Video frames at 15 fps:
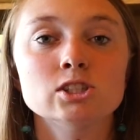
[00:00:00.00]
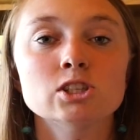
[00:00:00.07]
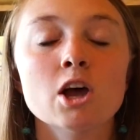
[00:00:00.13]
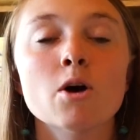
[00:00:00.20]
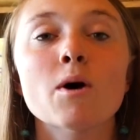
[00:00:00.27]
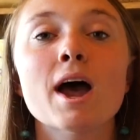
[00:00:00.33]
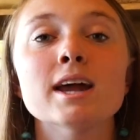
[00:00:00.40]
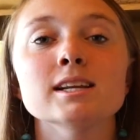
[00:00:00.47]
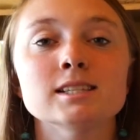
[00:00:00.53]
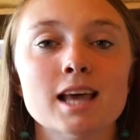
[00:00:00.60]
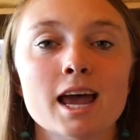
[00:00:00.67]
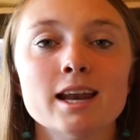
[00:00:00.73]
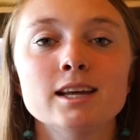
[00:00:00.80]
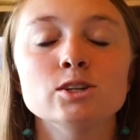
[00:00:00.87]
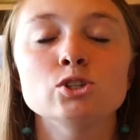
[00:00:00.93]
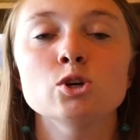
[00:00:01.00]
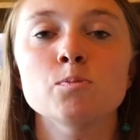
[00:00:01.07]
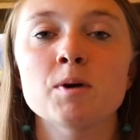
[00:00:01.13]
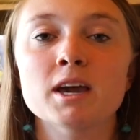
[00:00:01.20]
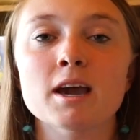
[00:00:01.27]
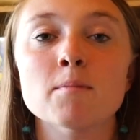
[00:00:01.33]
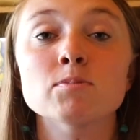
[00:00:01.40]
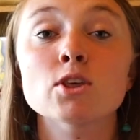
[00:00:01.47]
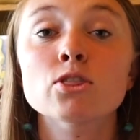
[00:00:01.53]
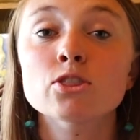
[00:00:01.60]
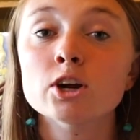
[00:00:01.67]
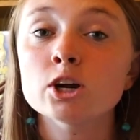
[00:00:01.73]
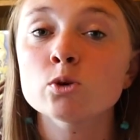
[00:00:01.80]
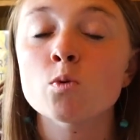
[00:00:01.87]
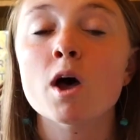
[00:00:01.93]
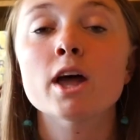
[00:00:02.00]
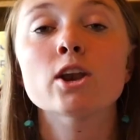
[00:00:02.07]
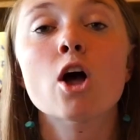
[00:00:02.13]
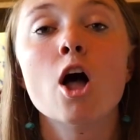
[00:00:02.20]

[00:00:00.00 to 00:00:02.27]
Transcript: so I decided to pick up the third one,